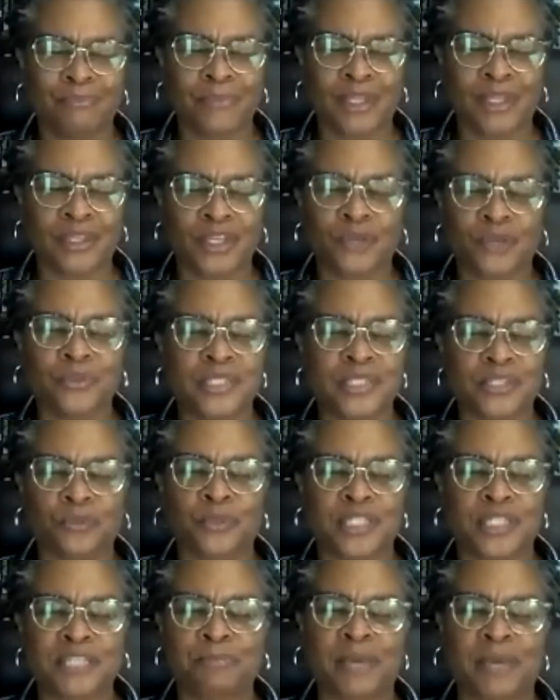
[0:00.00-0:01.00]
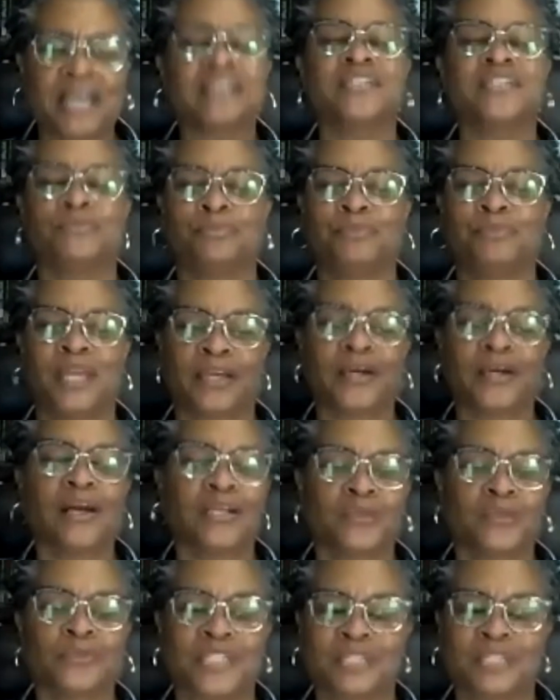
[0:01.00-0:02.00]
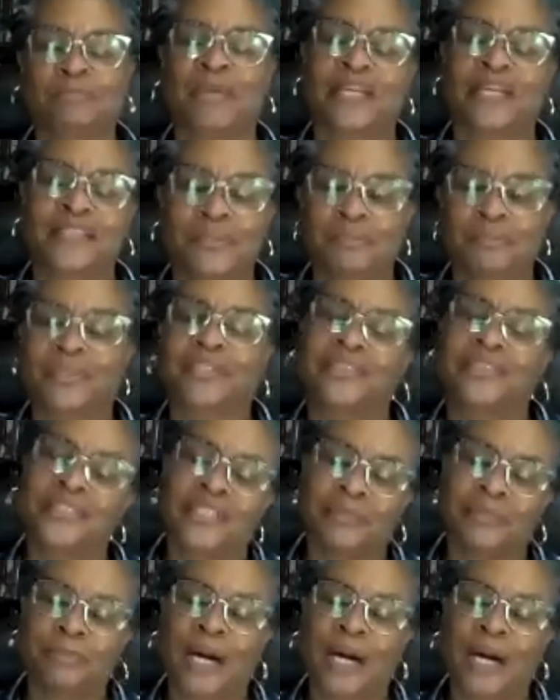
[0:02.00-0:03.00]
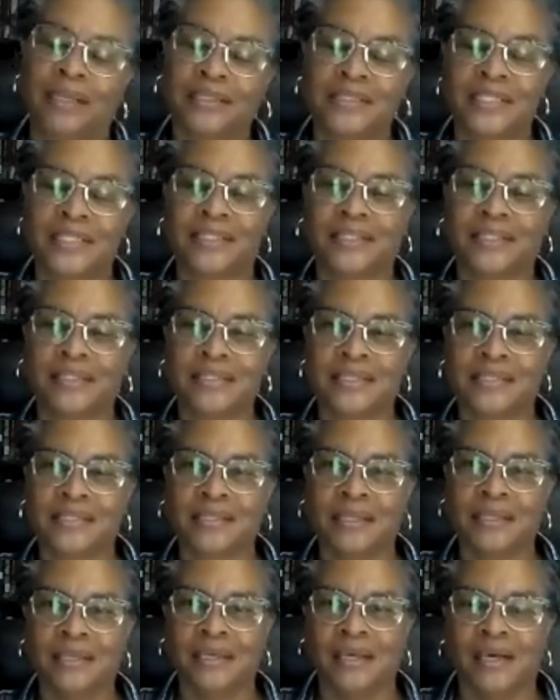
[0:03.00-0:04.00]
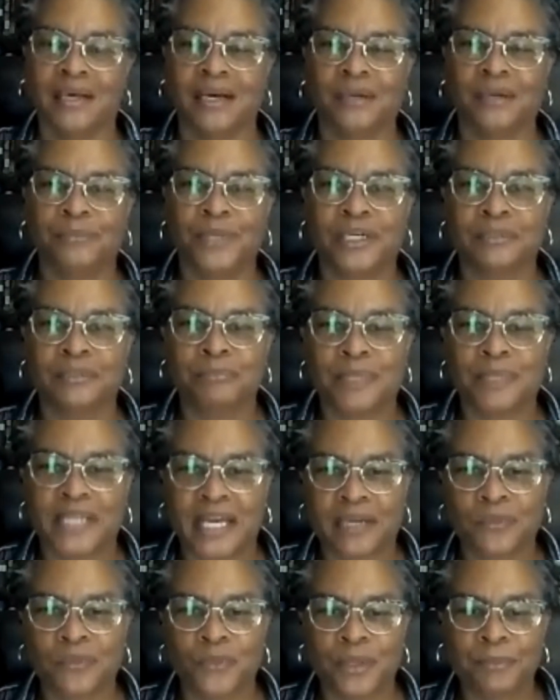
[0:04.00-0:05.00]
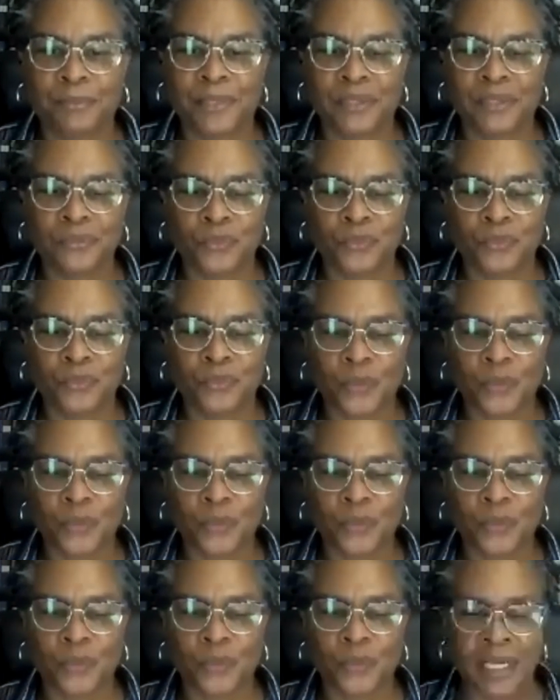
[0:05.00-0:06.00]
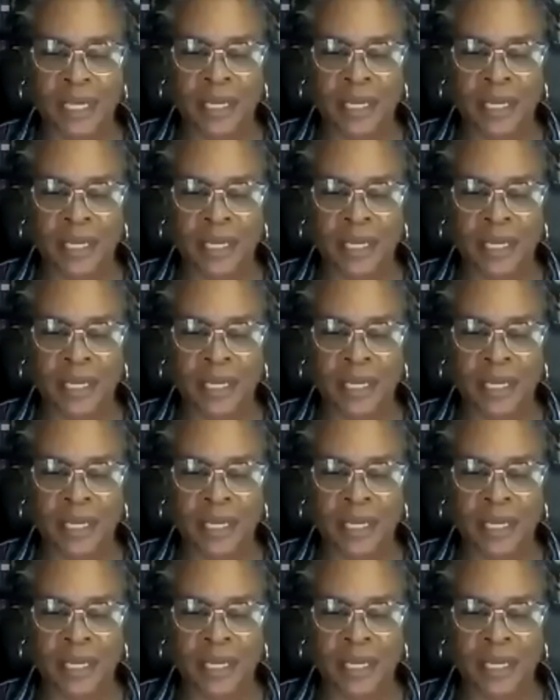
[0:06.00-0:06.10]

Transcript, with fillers: there was a respect they call it respectability politics among black women where